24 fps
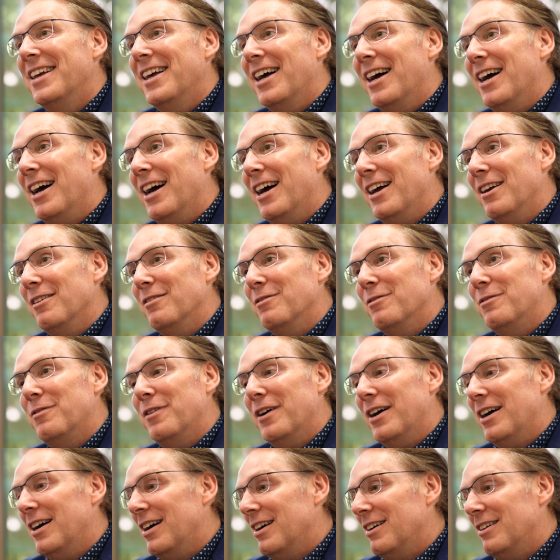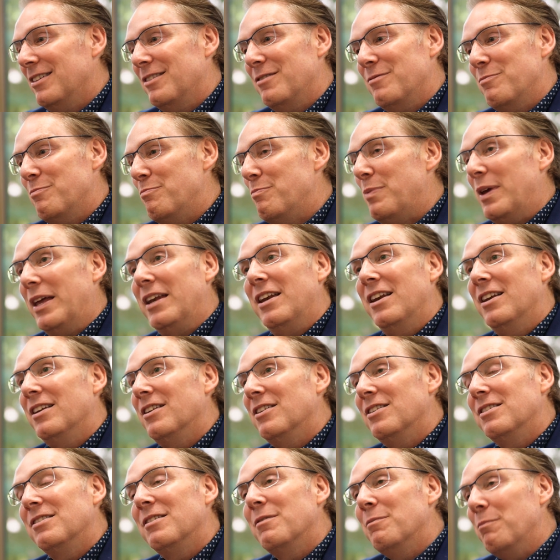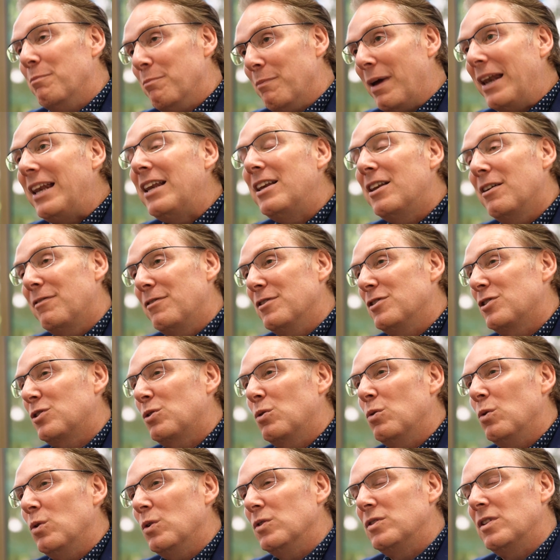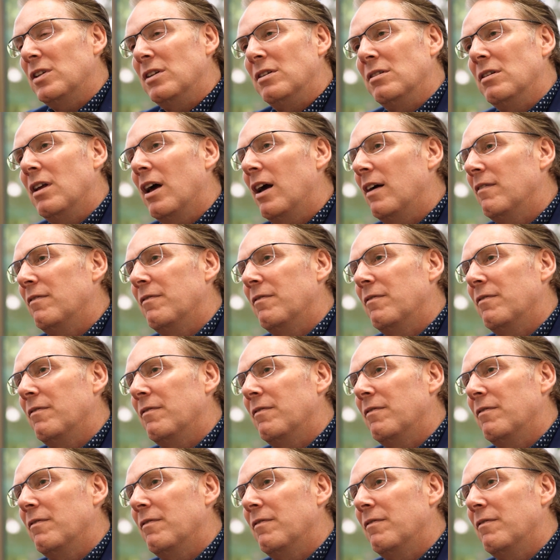I've been in many different schools, and